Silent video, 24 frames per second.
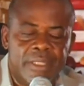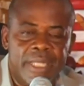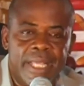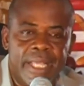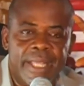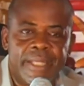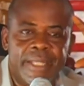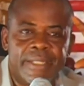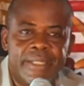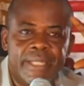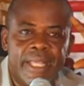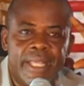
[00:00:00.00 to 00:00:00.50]

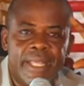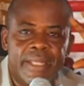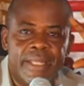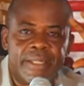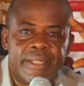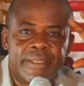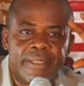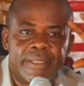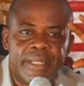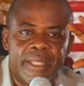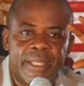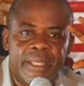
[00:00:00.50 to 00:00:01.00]

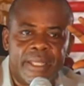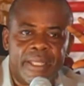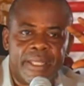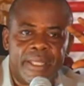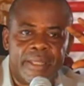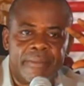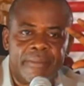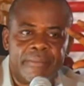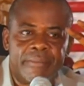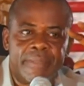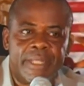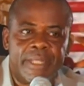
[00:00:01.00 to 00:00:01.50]

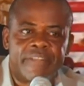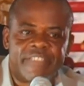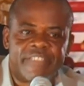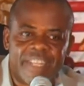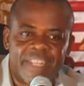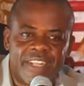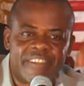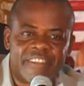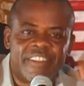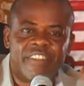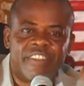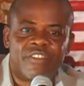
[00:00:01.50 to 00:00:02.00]
The
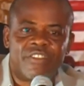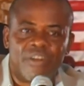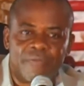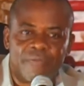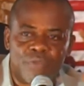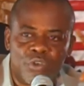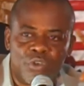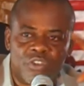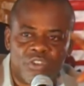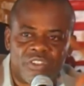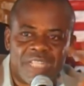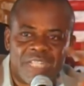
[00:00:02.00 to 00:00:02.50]
citizens
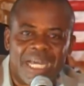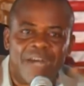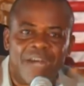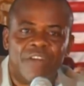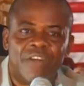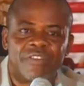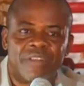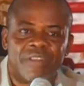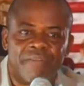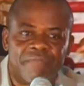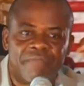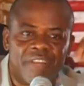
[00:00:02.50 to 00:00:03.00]
of those
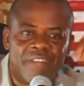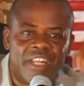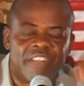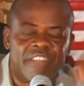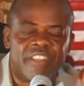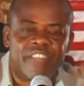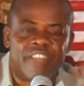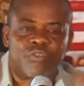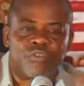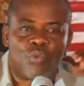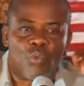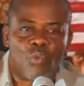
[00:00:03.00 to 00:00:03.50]
towns and
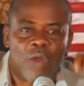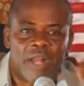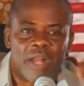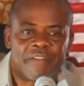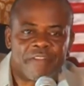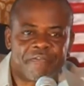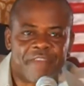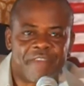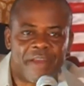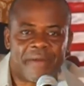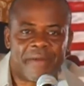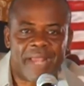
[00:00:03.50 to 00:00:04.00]
villages
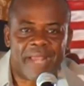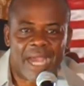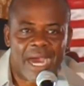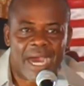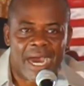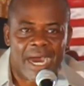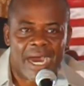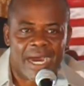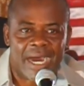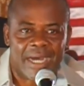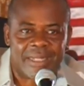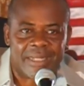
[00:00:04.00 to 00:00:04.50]
worked very
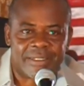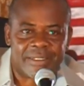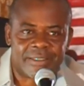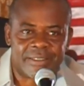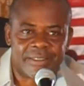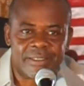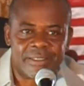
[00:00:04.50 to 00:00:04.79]
hard